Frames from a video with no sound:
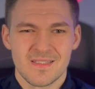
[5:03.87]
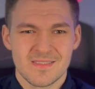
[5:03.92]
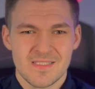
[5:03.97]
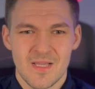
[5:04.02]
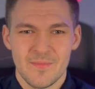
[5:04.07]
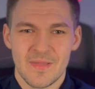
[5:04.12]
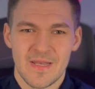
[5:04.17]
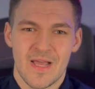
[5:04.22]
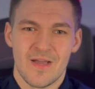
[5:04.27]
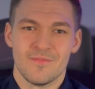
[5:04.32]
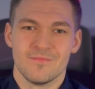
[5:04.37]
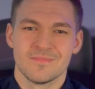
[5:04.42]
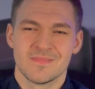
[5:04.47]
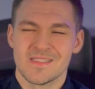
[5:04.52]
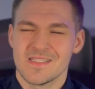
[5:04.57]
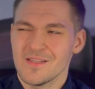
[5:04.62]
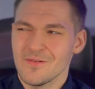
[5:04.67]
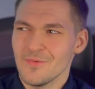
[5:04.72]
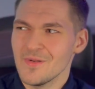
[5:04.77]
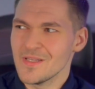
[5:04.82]
Tell me now,
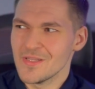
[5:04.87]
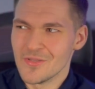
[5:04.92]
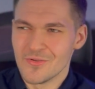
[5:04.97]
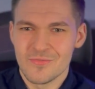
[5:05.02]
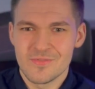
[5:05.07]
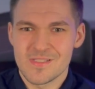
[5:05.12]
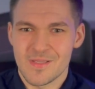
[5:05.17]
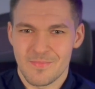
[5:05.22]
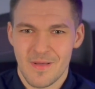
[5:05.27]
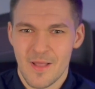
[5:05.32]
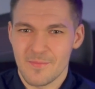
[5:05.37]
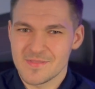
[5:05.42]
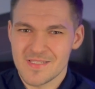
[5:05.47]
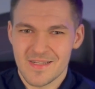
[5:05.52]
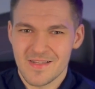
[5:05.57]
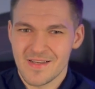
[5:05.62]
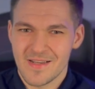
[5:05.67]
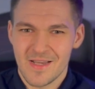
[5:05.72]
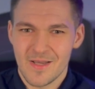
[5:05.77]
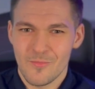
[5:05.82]
does anyone use a
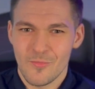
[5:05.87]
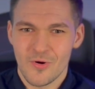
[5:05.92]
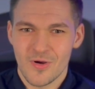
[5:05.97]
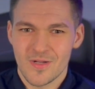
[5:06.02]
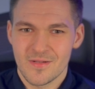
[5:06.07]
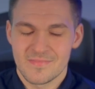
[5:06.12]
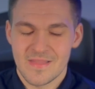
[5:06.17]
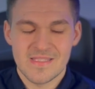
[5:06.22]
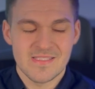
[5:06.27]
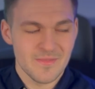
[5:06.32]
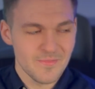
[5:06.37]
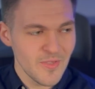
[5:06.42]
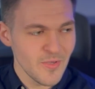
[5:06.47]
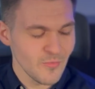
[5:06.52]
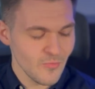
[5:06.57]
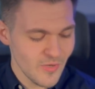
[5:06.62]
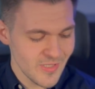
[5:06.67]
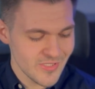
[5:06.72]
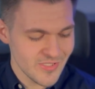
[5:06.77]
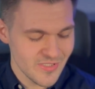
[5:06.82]
PopSocket anymore? That's a mute
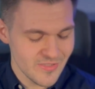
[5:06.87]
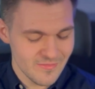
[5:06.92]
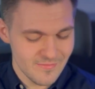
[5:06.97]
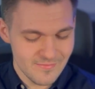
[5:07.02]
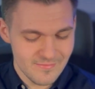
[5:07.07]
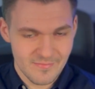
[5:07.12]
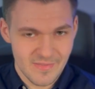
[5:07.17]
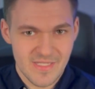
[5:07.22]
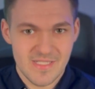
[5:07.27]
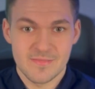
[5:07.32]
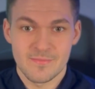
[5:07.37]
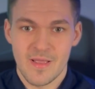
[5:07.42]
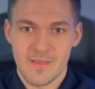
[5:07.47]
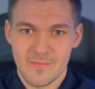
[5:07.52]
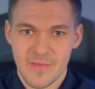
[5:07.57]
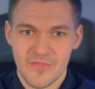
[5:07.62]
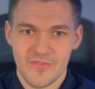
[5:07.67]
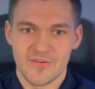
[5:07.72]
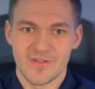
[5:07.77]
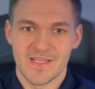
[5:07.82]
question, because my
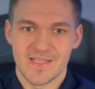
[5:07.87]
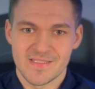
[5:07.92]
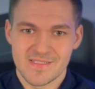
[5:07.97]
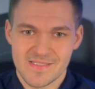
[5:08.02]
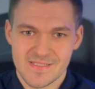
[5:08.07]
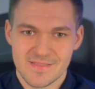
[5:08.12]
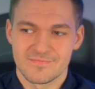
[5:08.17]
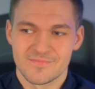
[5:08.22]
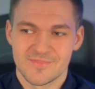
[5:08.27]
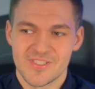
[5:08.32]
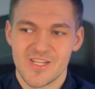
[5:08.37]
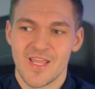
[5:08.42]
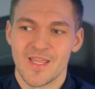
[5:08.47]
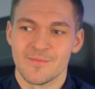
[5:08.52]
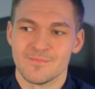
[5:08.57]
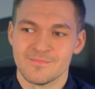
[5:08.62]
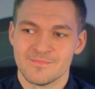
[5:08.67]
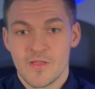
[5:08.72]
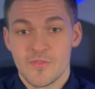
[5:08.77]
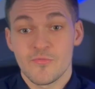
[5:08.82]
mother does.
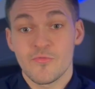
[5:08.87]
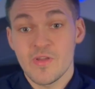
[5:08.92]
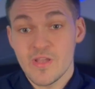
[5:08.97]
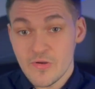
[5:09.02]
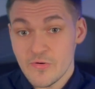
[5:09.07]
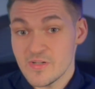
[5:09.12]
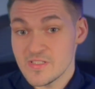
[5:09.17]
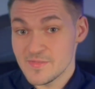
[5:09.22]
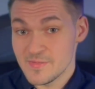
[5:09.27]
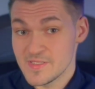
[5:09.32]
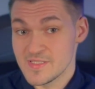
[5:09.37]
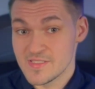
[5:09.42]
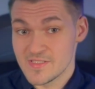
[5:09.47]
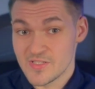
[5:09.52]
Shame. 3 Christmases